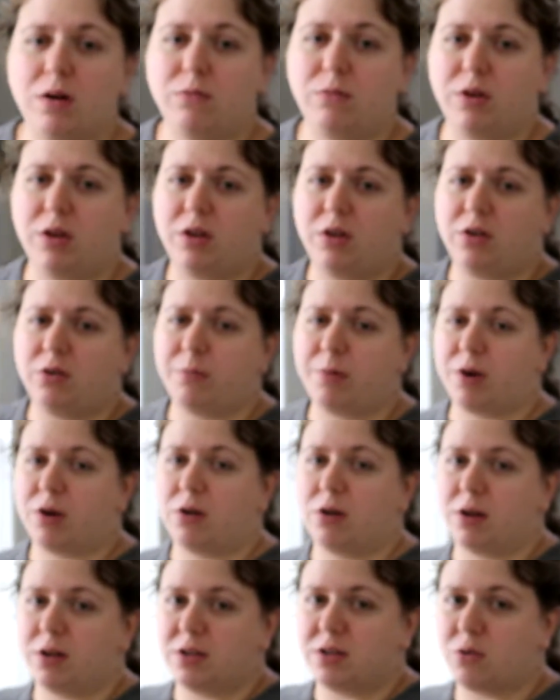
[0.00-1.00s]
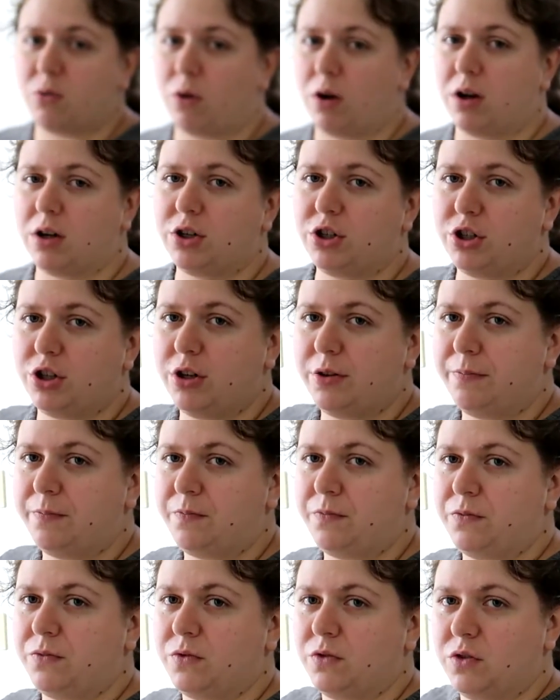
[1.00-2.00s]
on, when you do butternut squash,
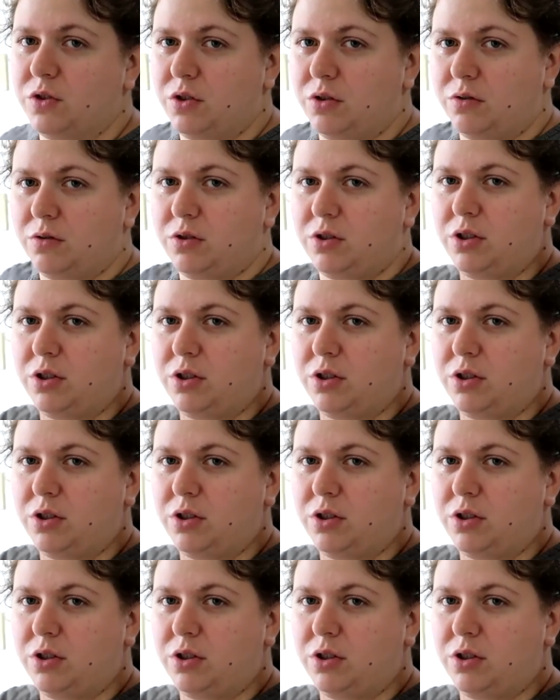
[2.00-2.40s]
do